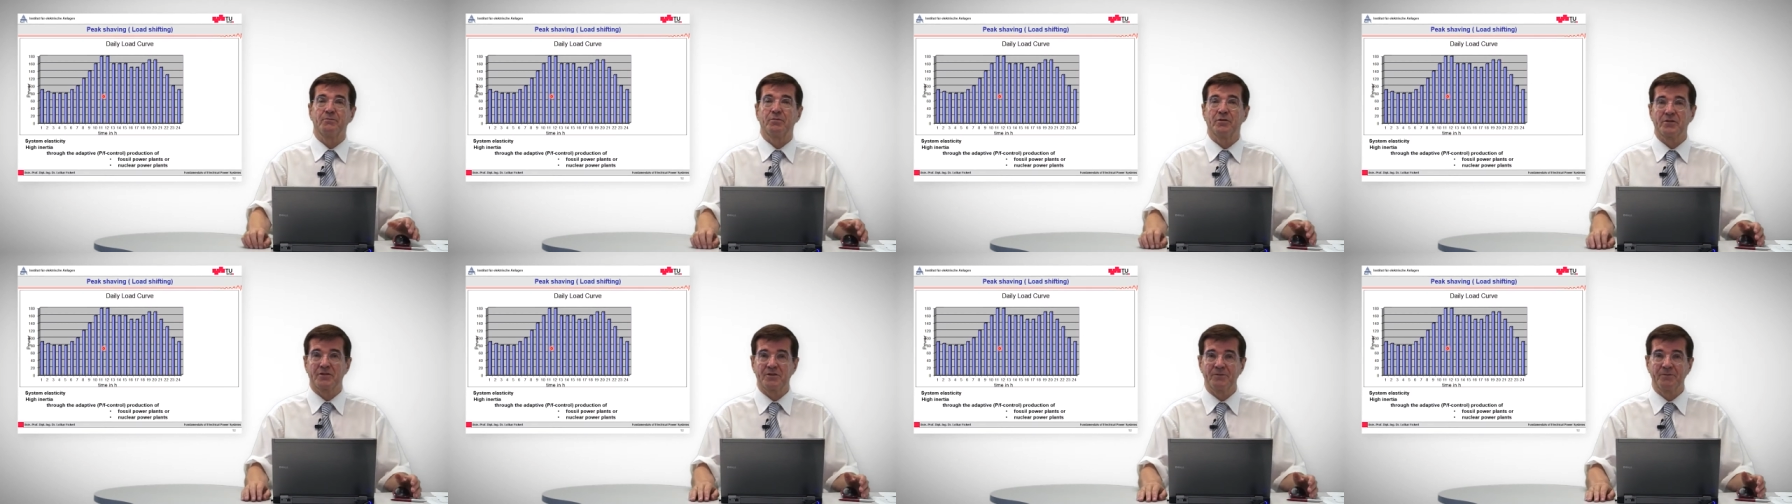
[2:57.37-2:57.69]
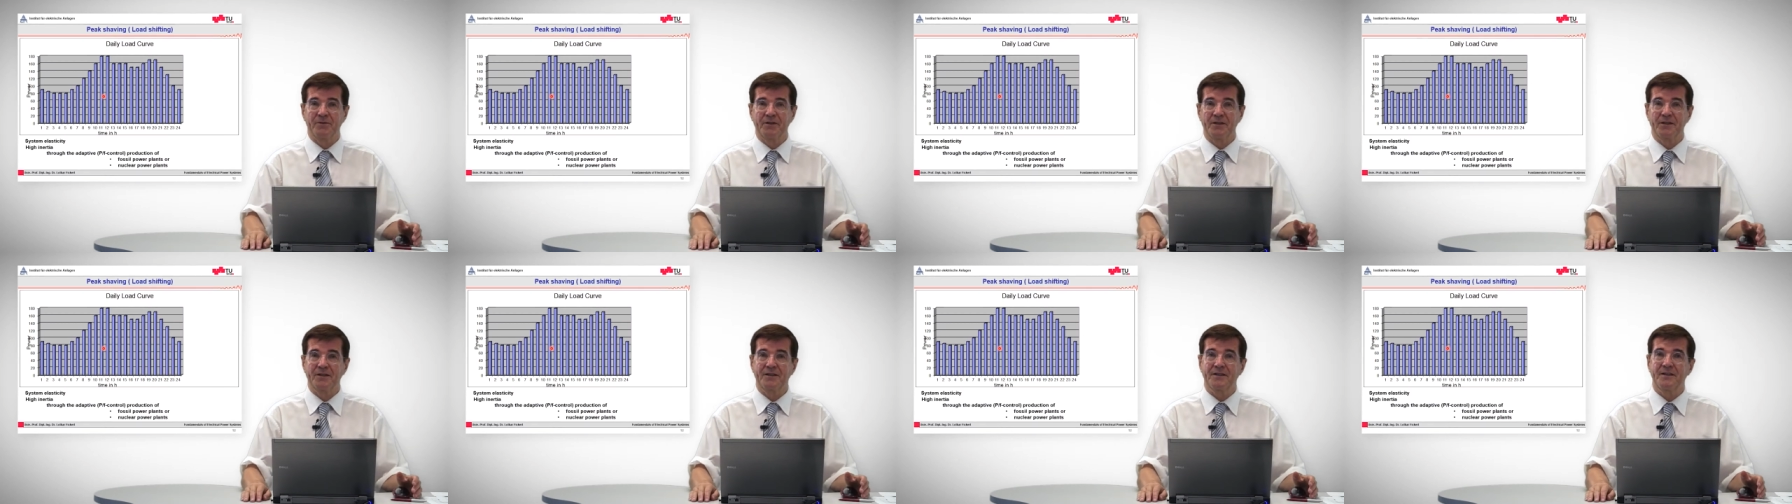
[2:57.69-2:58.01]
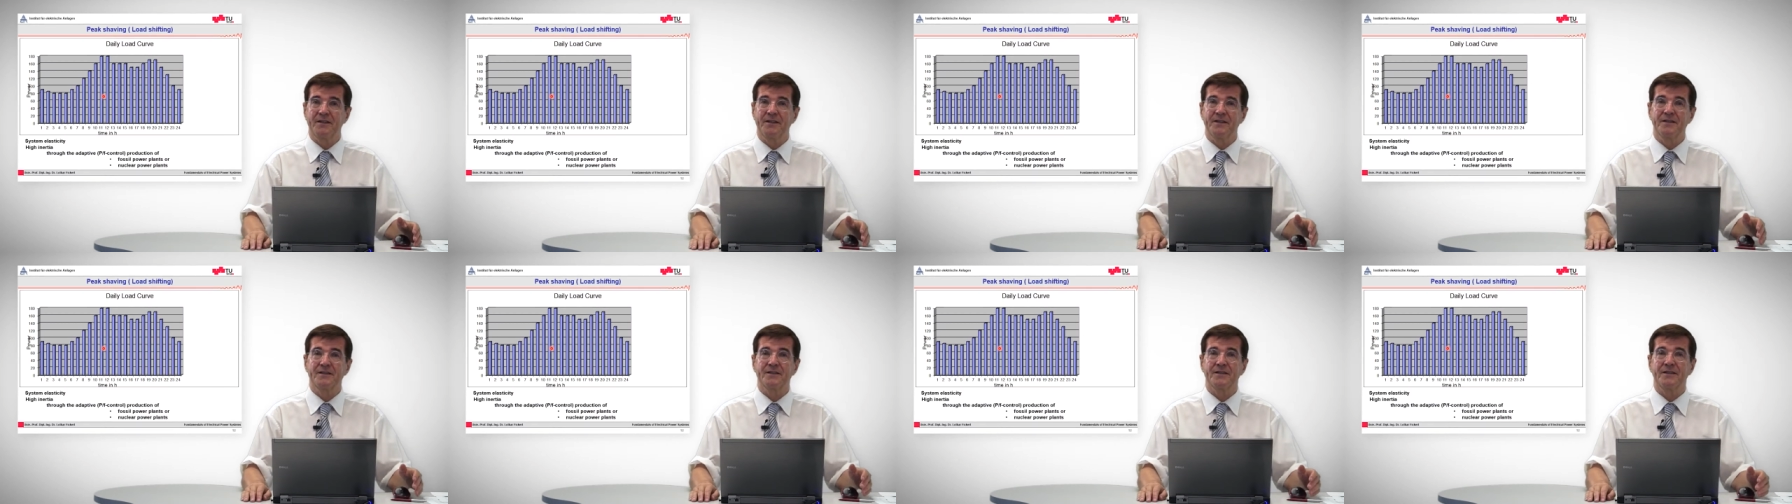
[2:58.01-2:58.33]

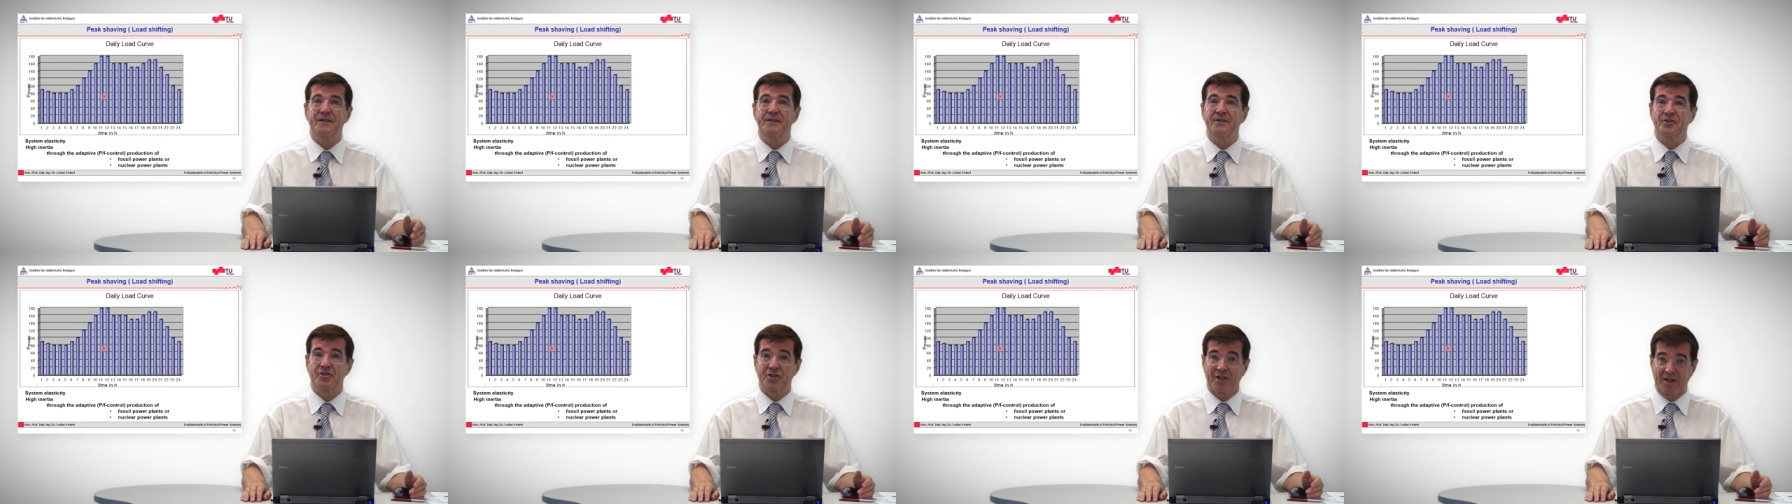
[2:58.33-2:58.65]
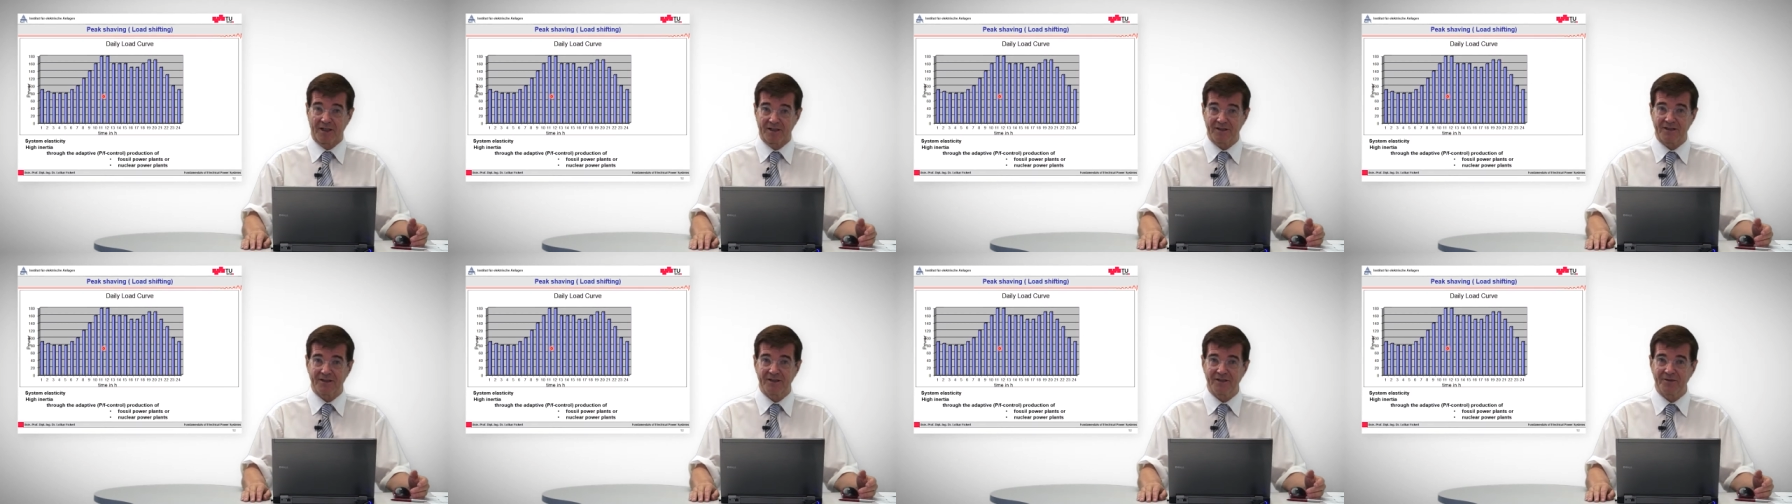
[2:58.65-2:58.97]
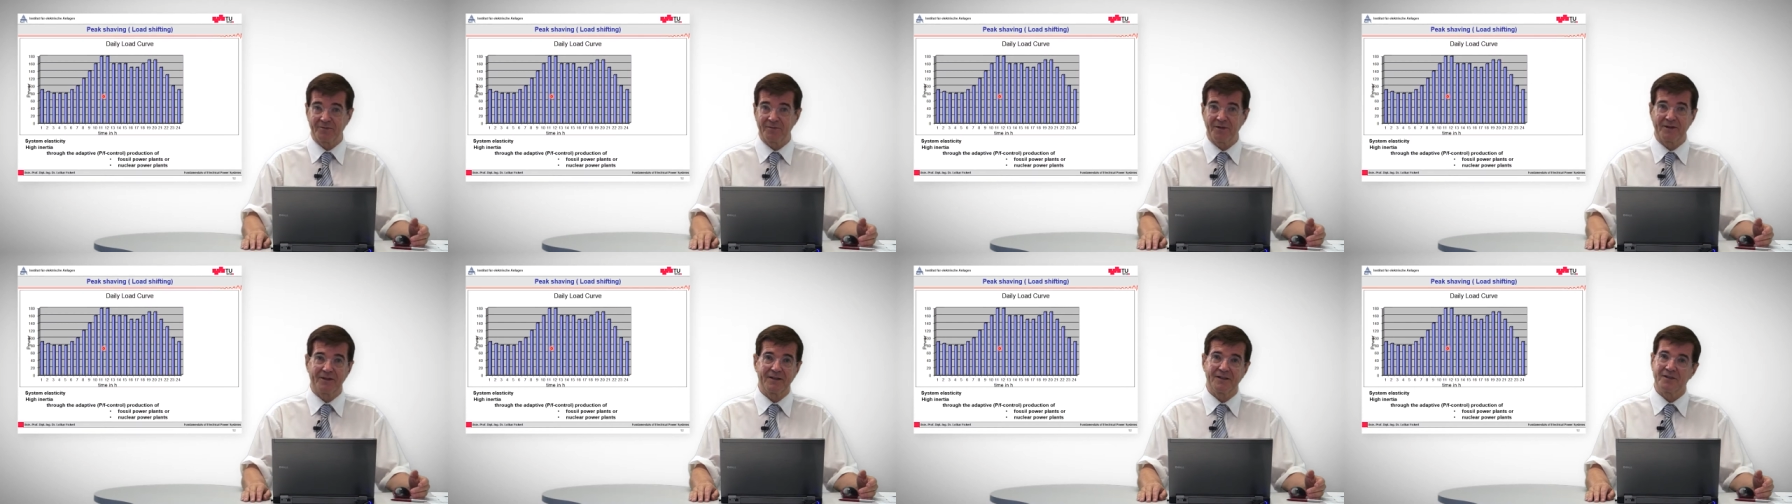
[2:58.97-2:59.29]
possibilities and
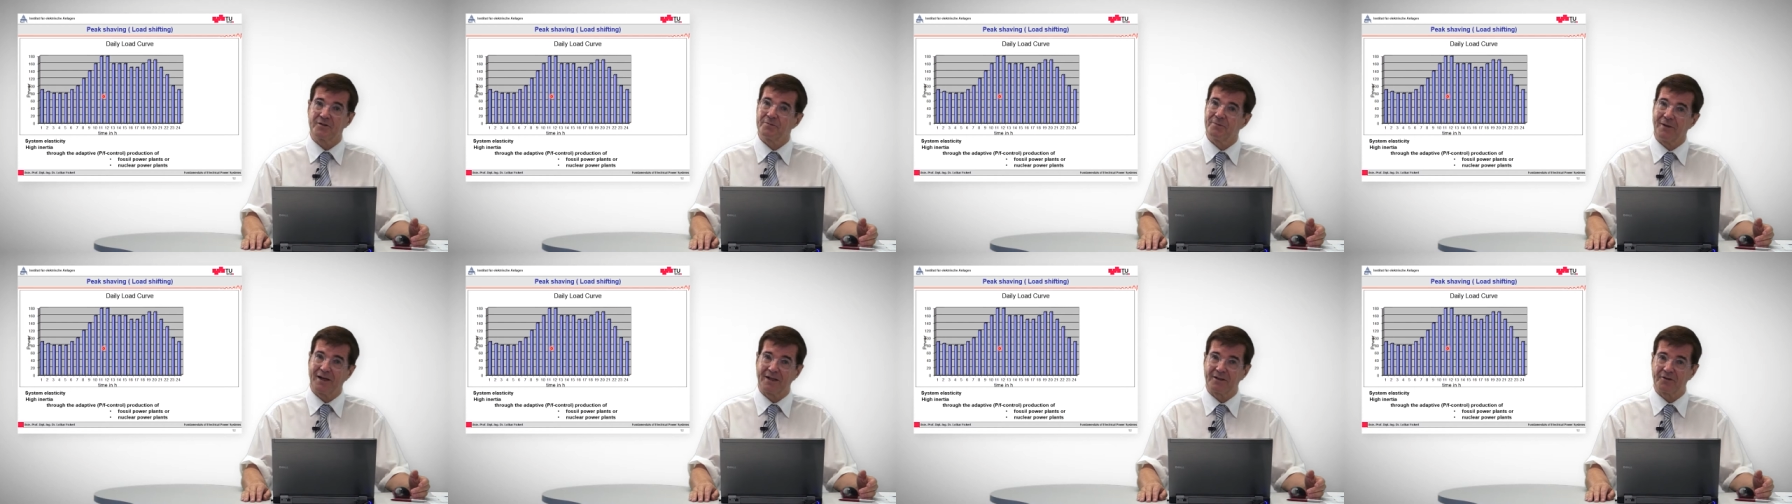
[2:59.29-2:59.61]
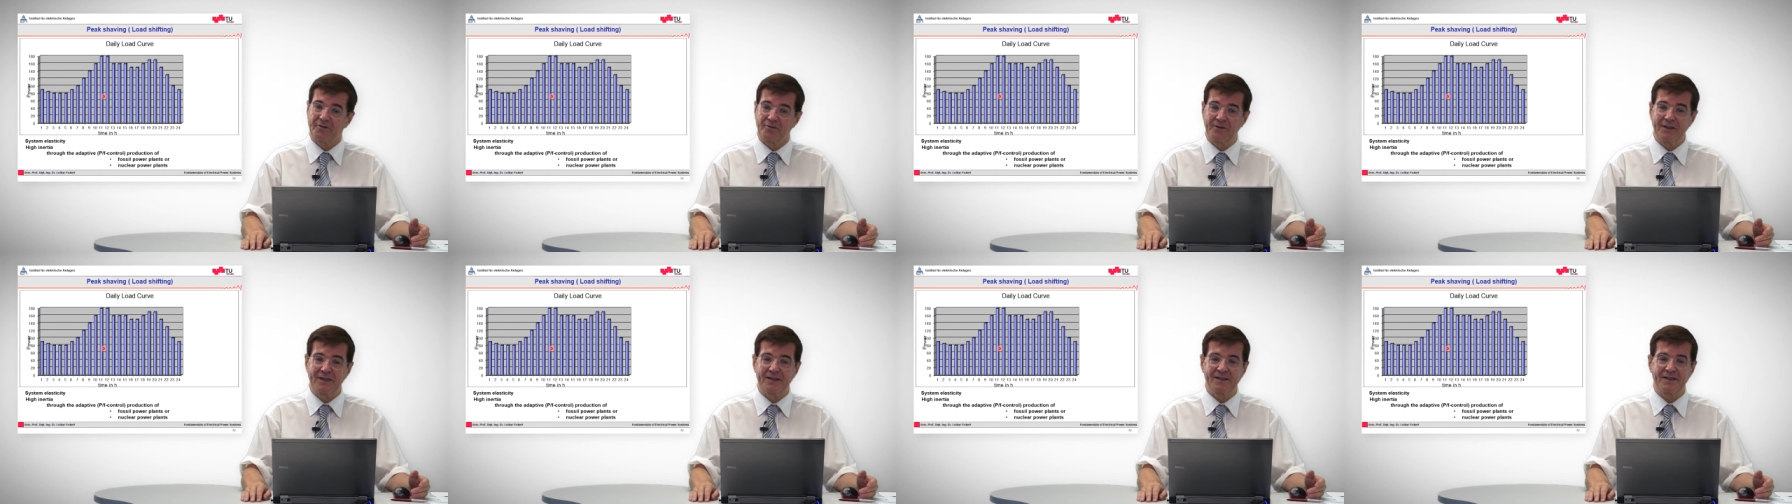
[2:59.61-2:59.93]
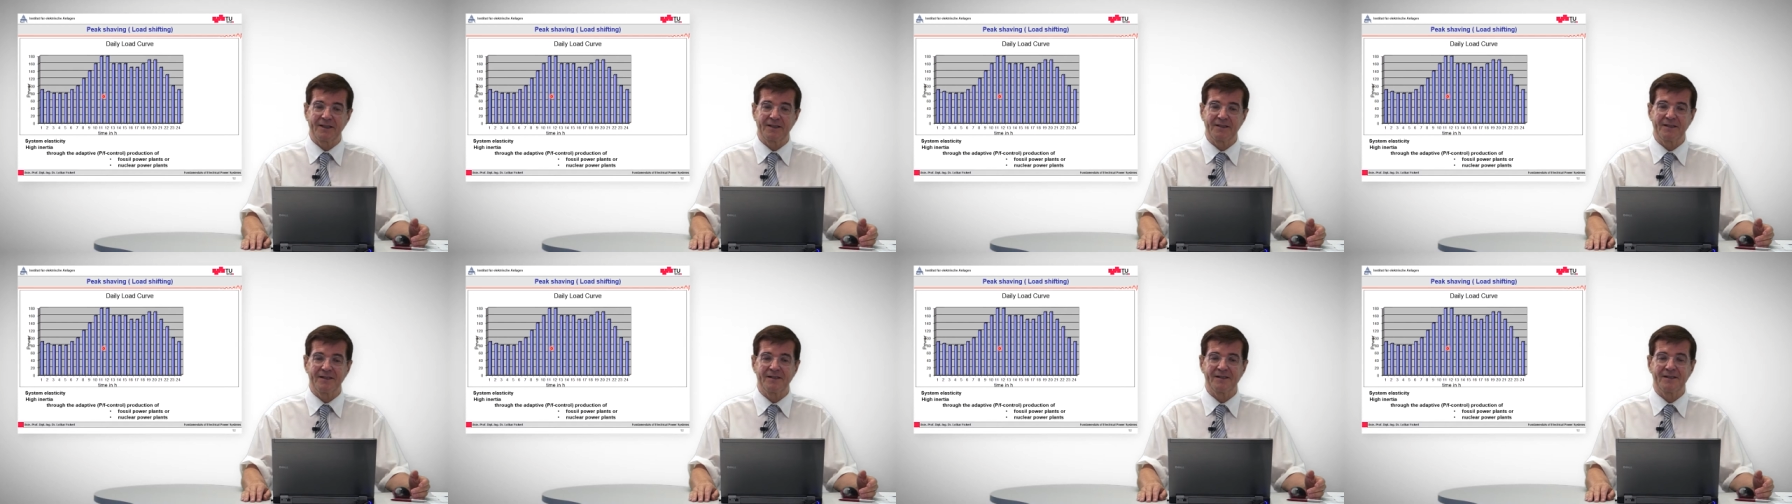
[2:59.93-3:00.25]
chances with these smart grids
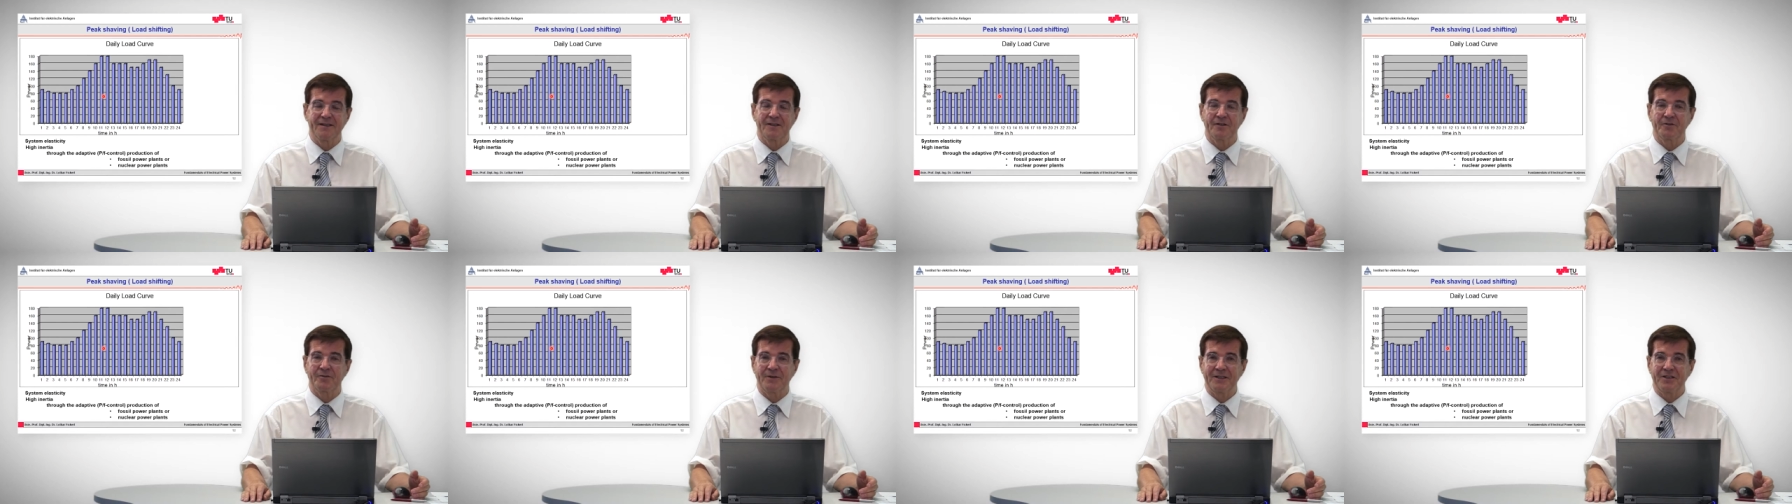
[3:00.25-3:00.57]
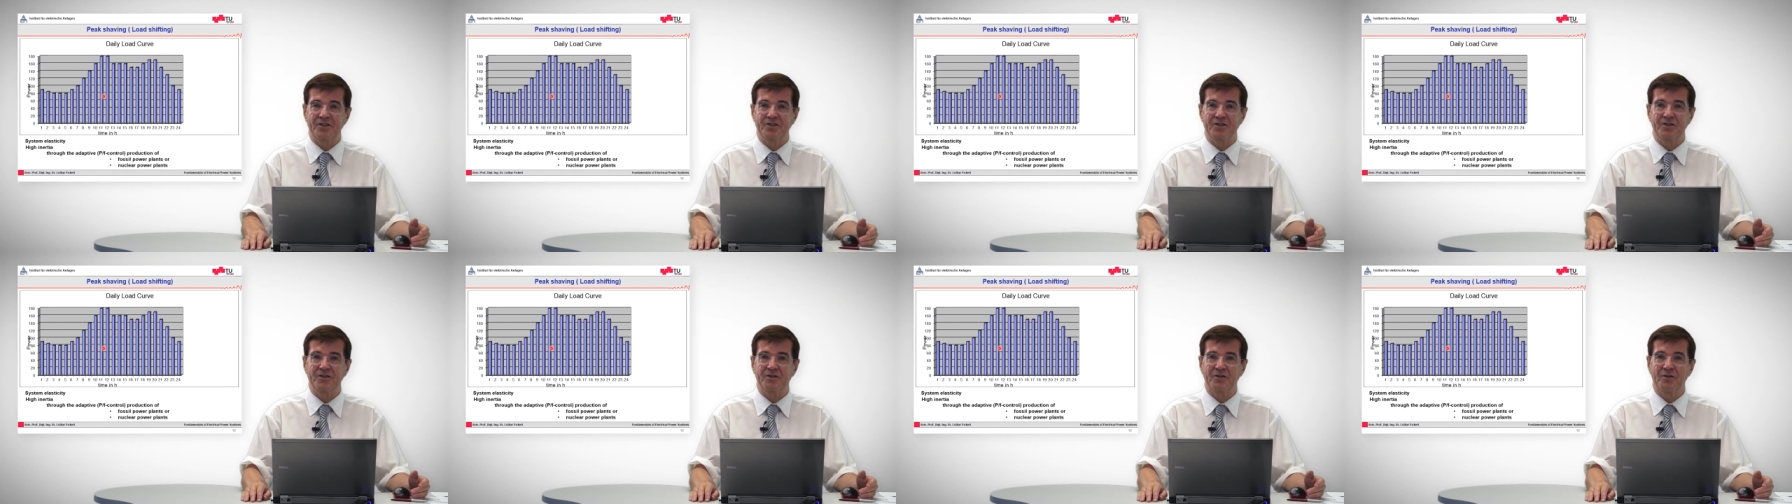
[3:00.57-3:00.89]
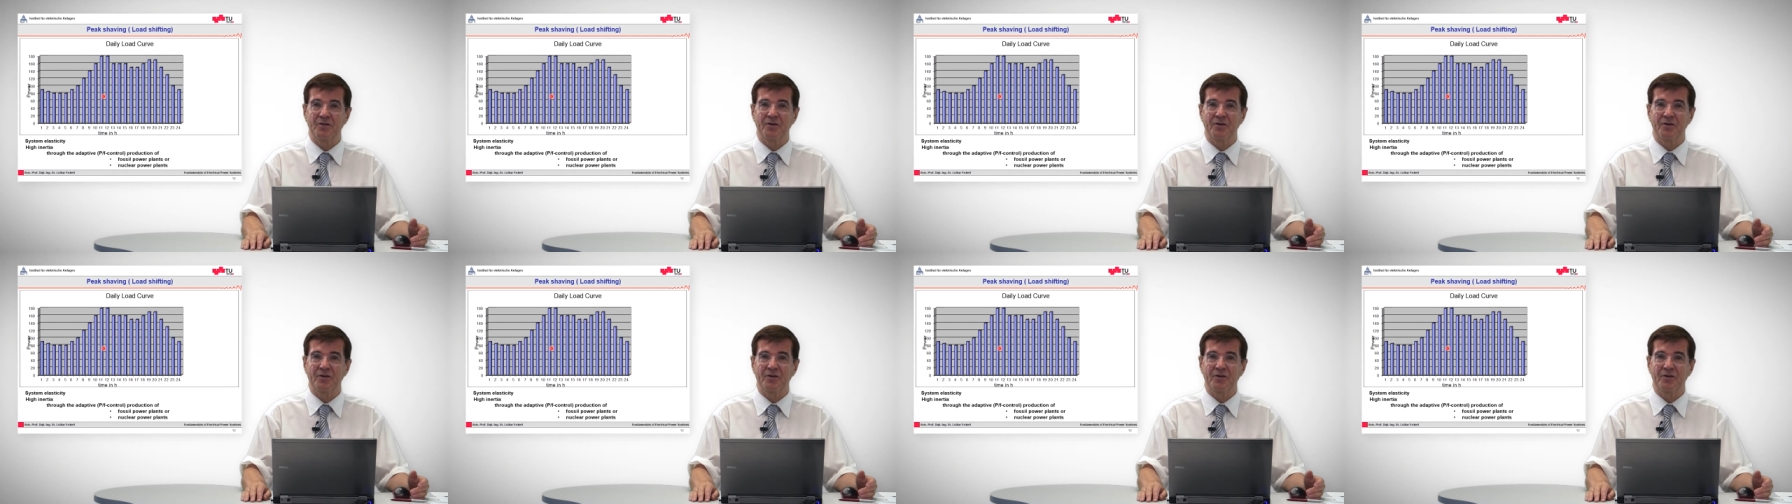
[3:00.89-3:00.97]
that is the question